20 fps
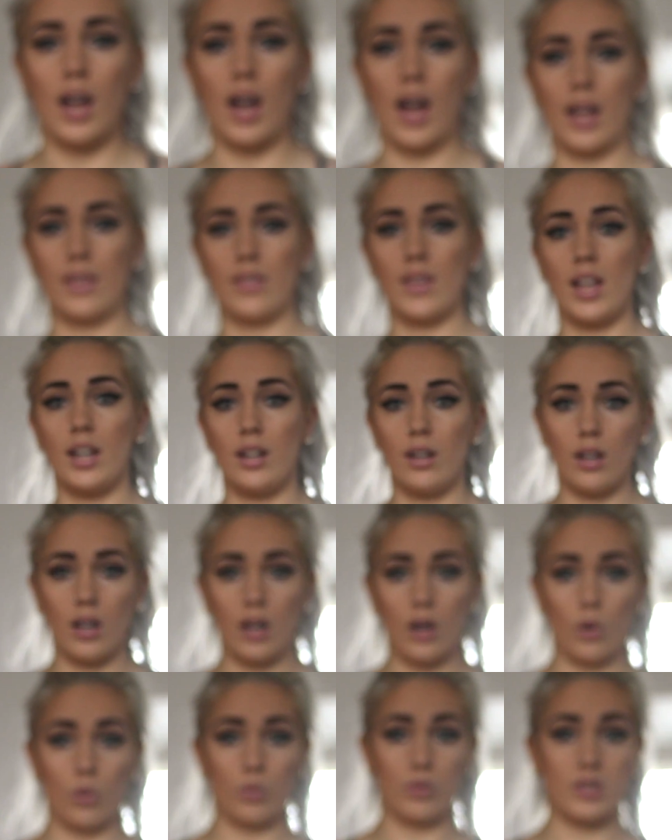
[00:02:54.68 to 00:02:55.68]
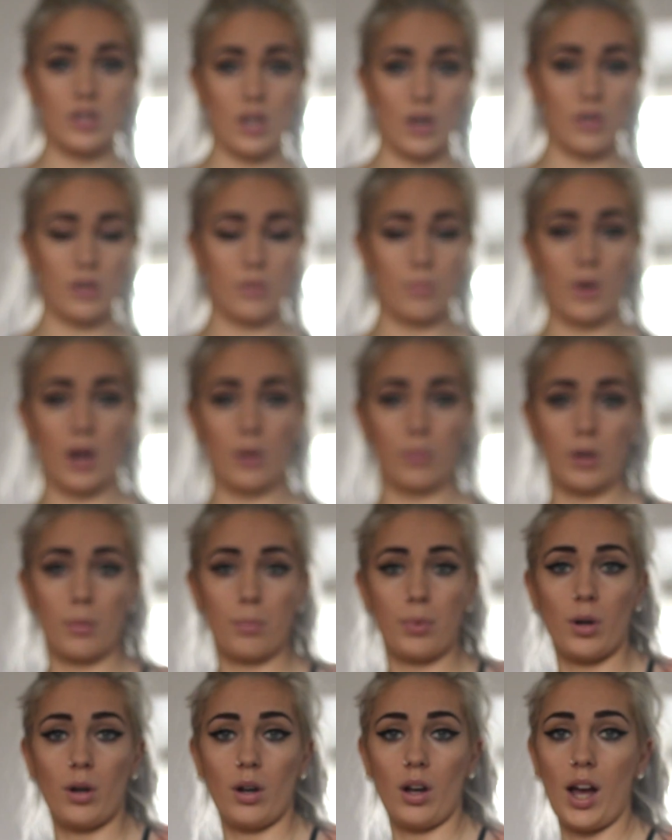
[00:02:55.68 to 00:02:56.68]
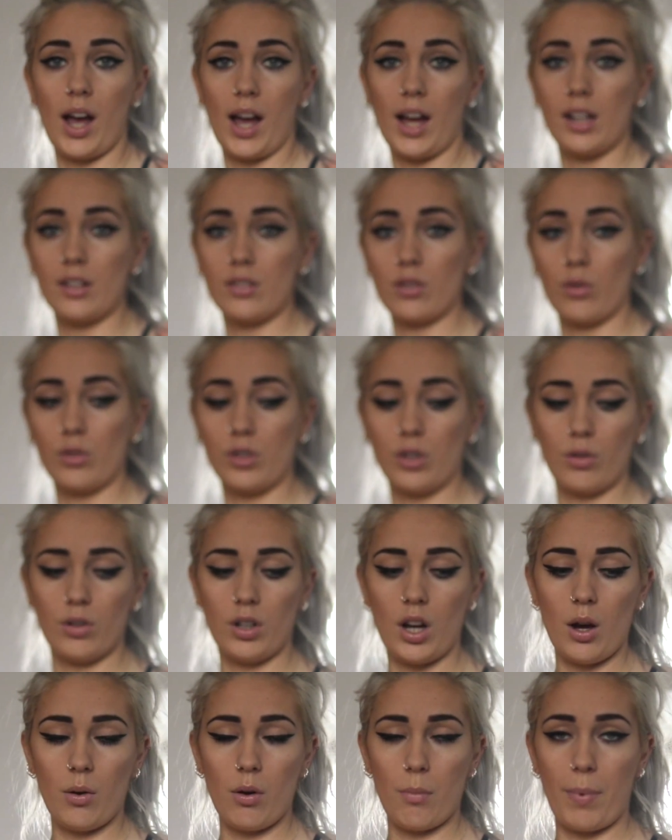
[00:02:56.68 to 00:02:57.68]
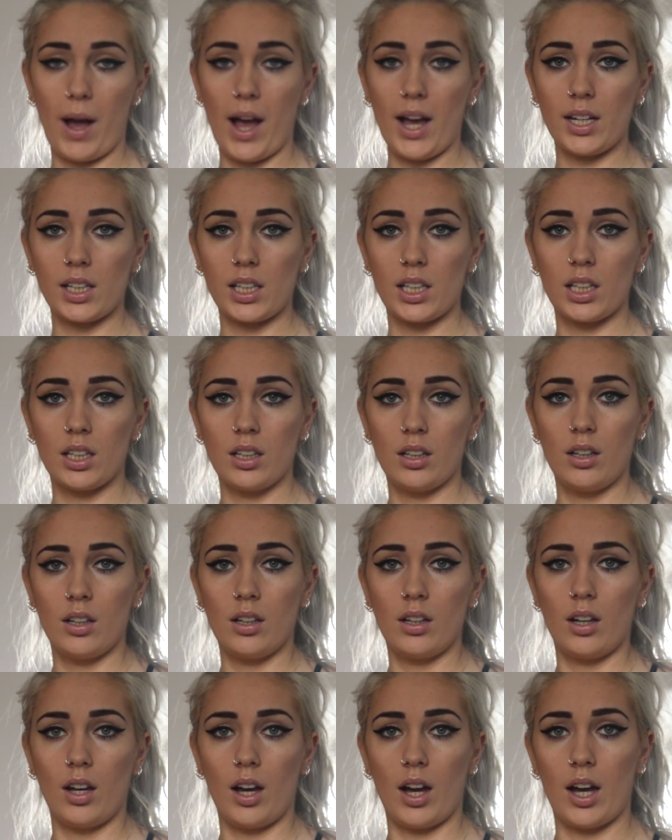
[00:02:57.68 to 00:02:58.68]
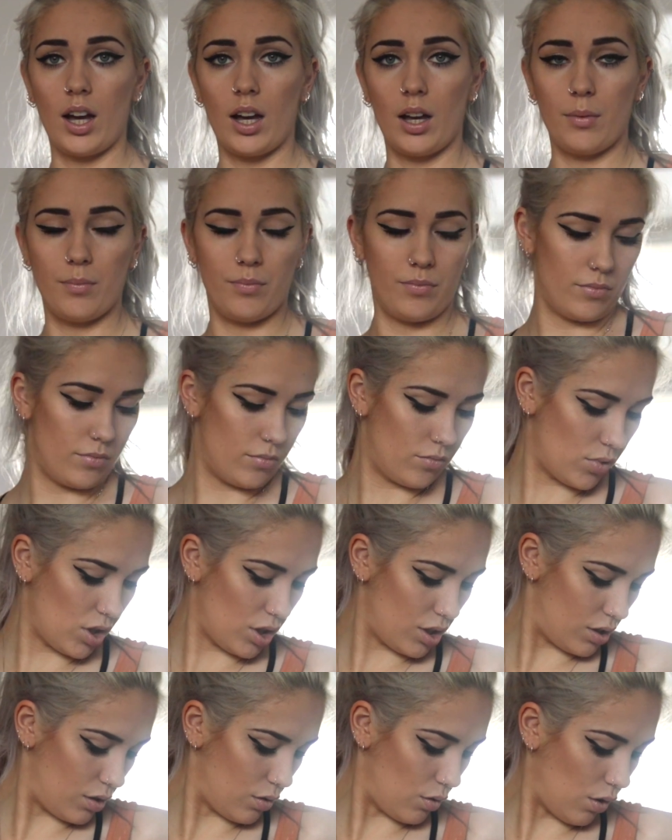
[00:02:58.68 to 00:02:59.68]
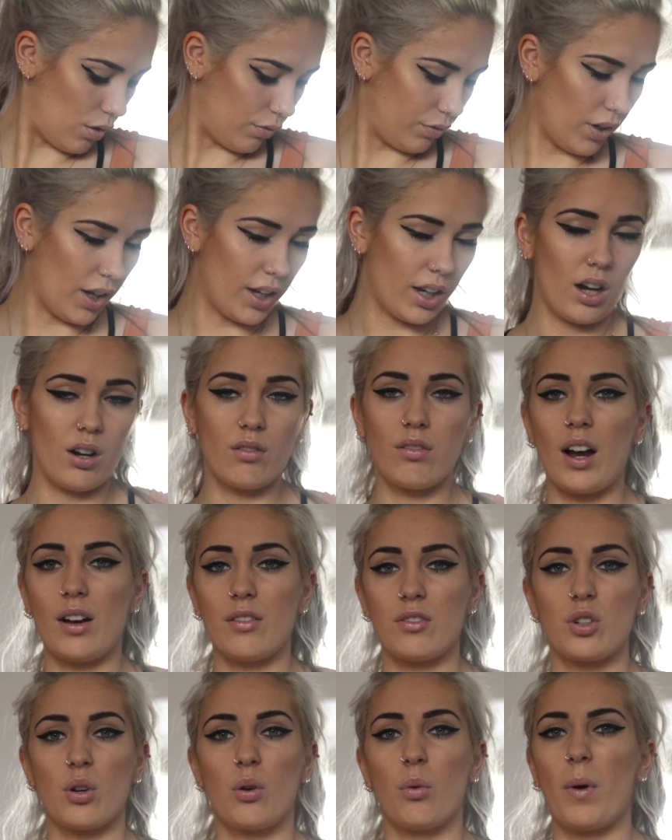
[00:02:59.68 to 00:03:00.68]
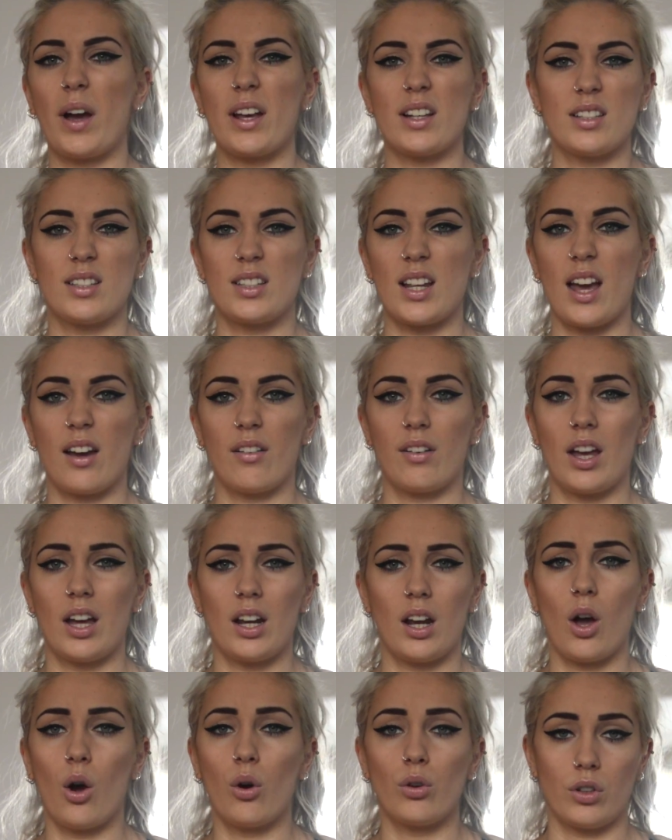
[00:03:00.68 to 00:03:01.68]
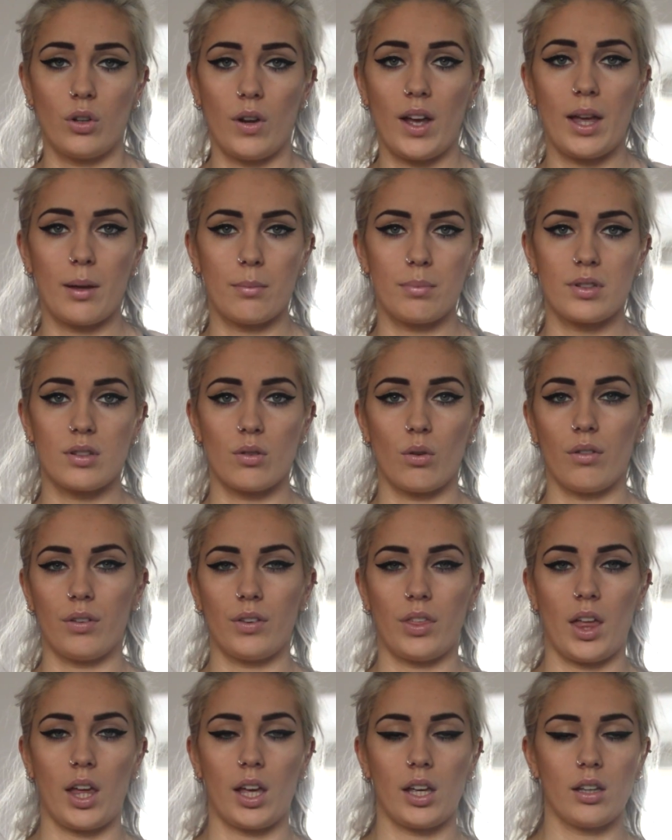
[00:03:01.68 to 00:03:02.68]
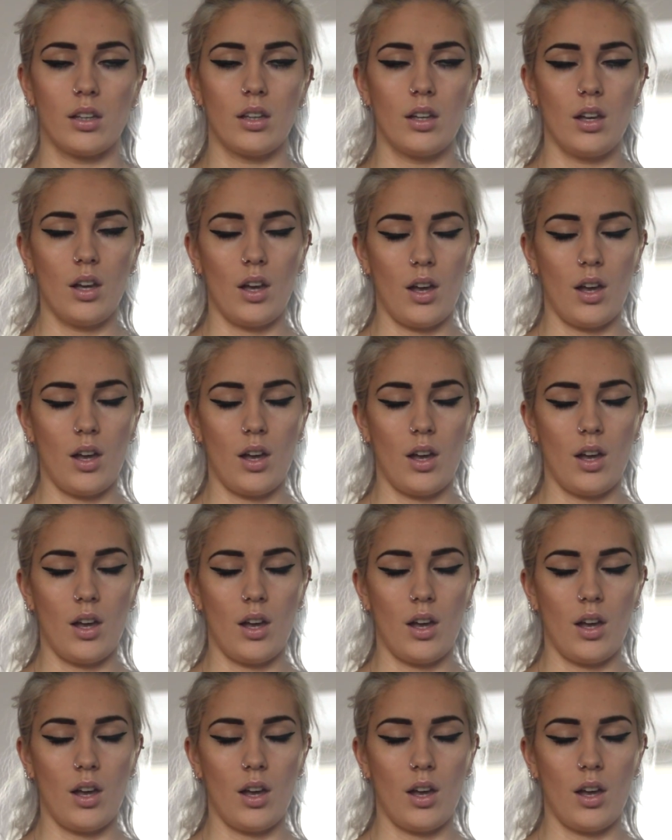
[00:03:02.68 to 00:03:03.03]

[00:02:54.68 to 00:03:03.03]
and then also you might want to put a hand on your lower back, just sort of like around your waist area, like on your hips sort of thing.